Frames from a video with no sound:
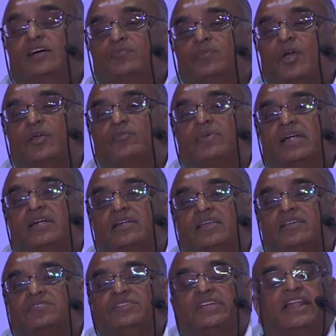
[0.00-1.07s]
employment
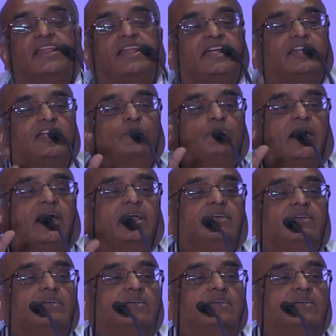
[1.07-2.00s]
is generated by